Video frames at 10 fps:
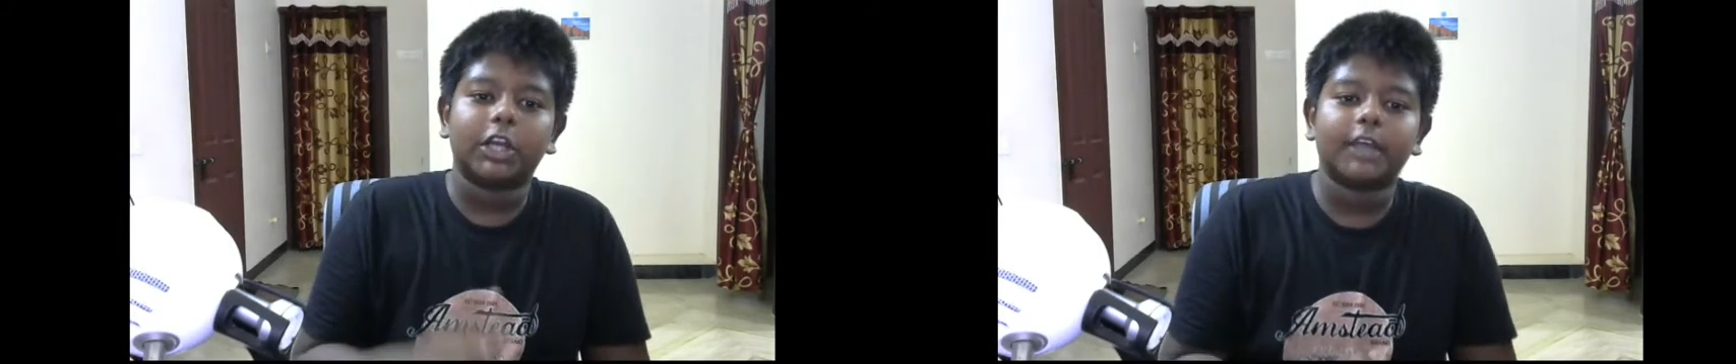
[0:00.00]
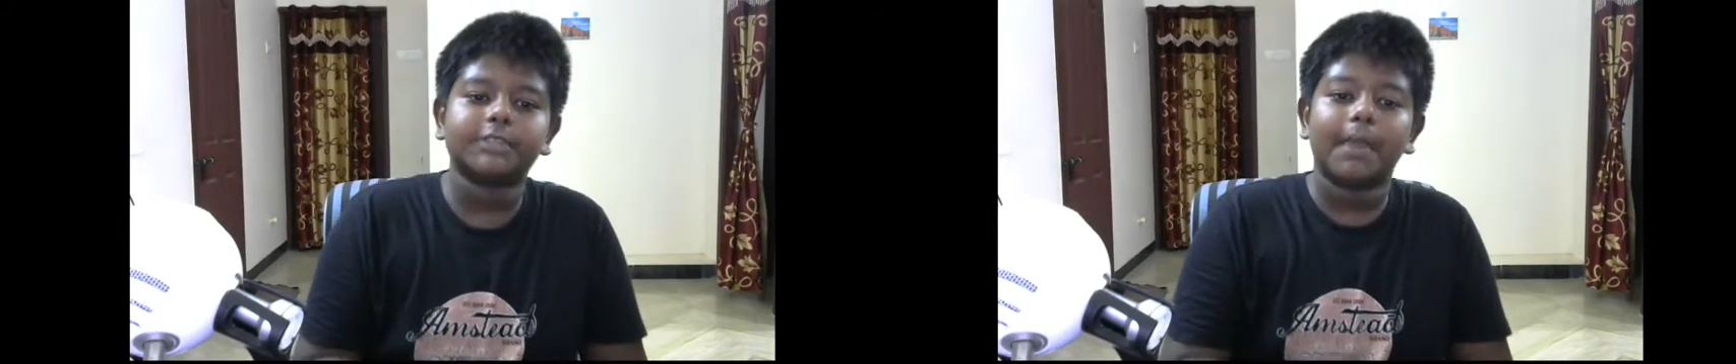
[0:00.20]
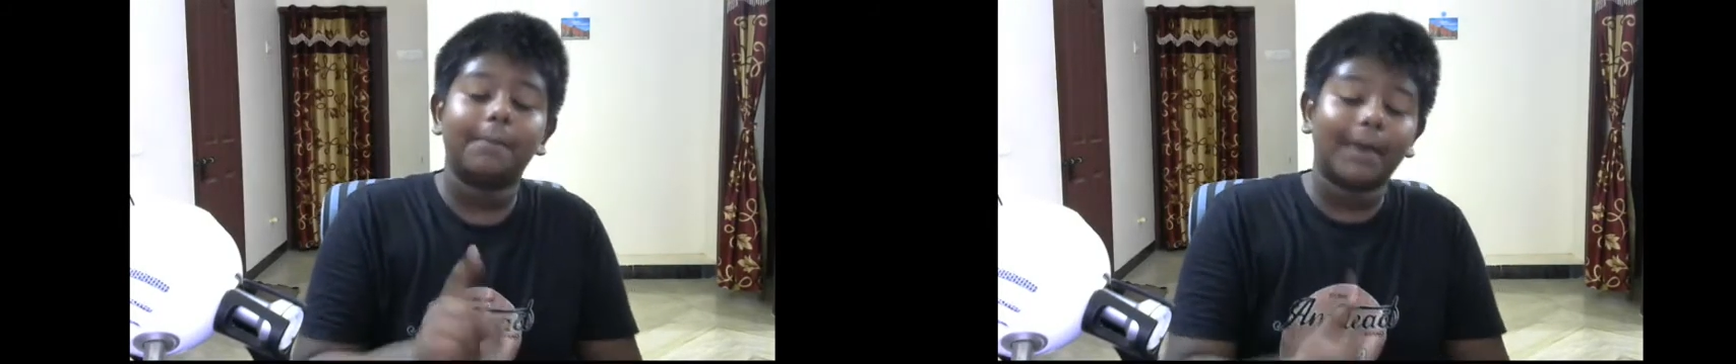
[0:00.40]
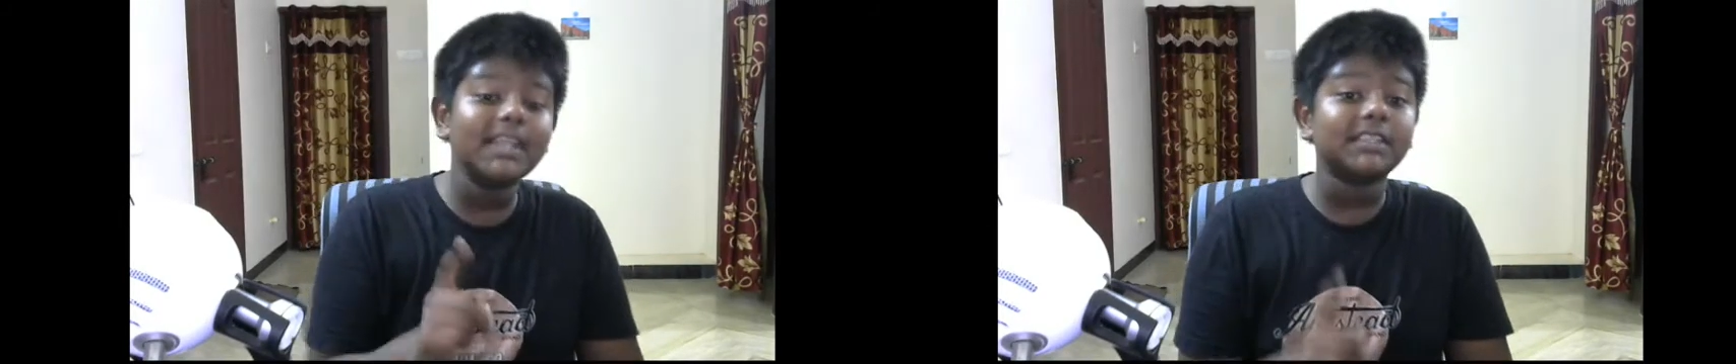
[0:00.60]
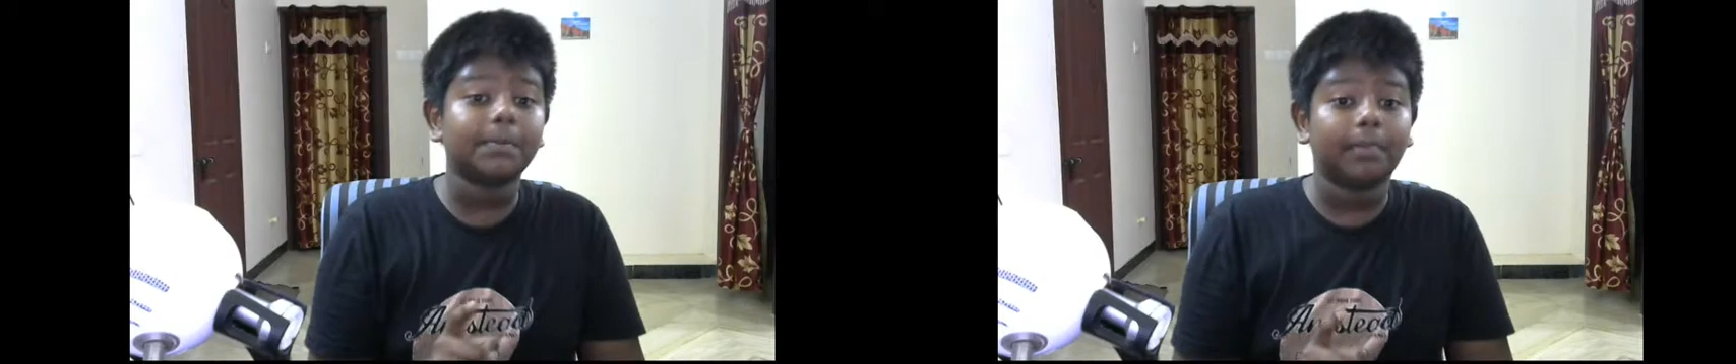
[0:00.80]
caused by
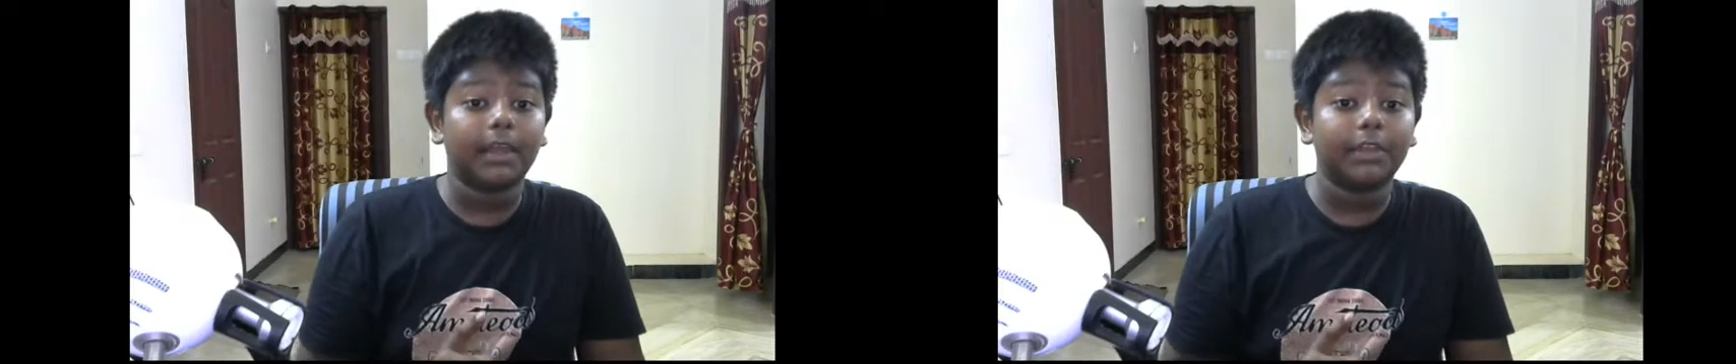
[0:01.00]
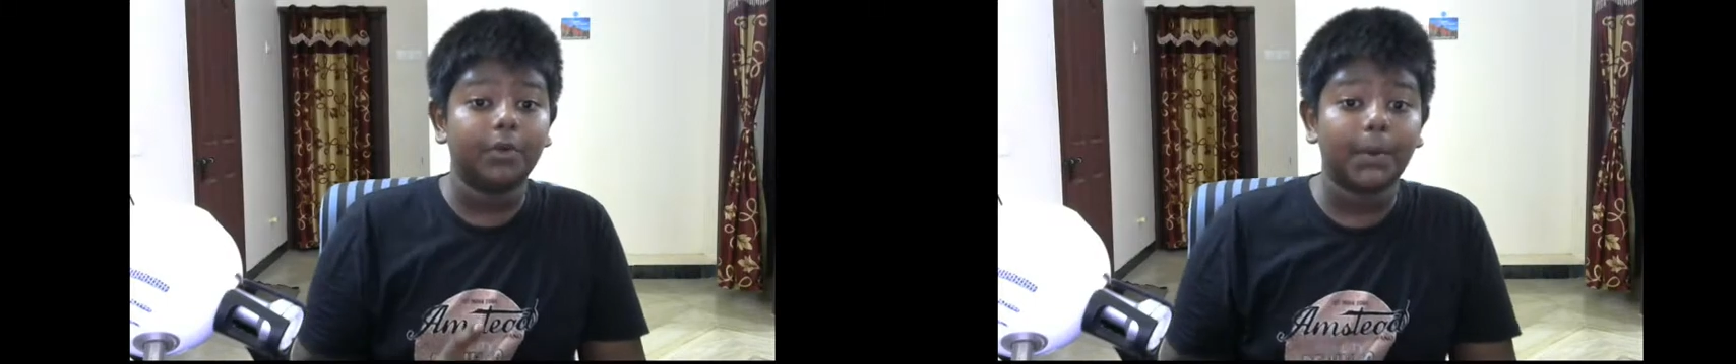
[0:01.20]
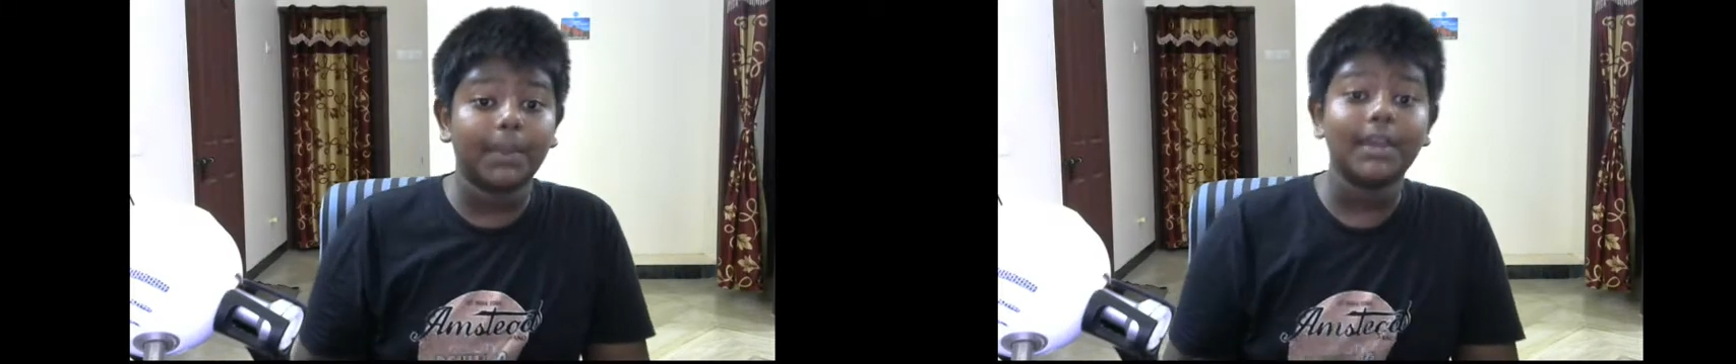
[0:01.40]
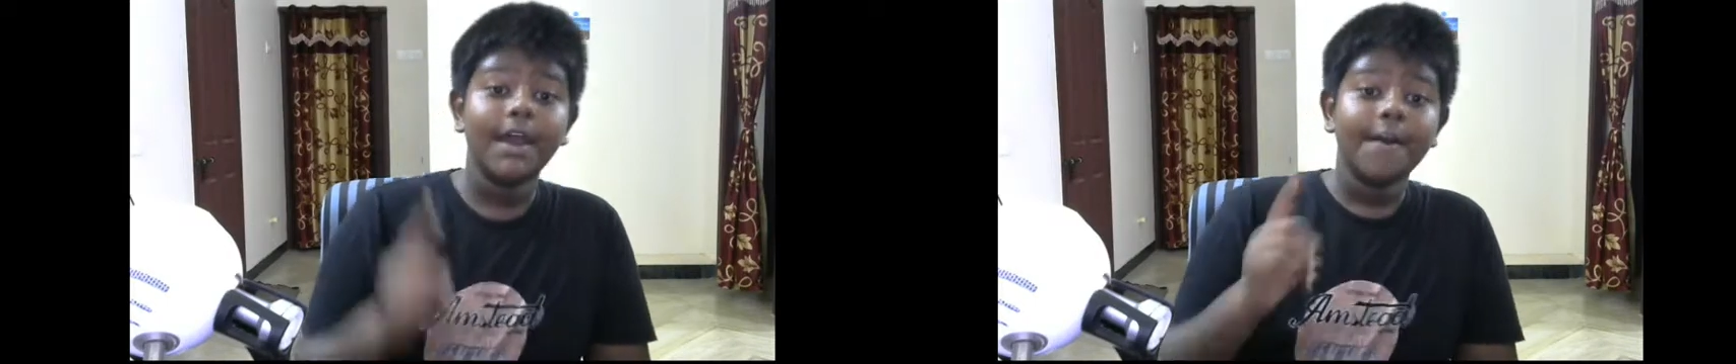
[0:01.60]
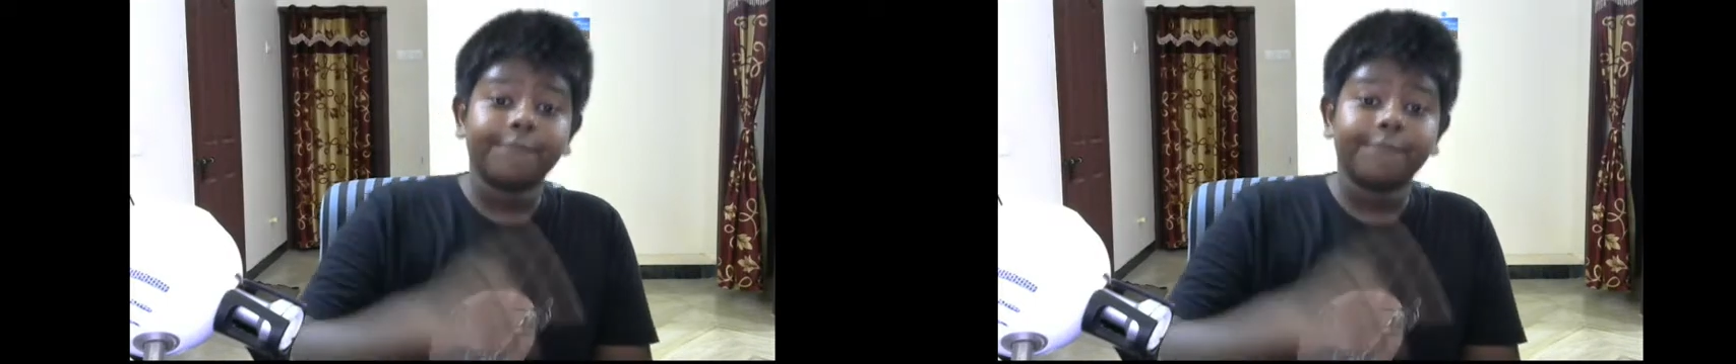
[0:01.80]
money supply growing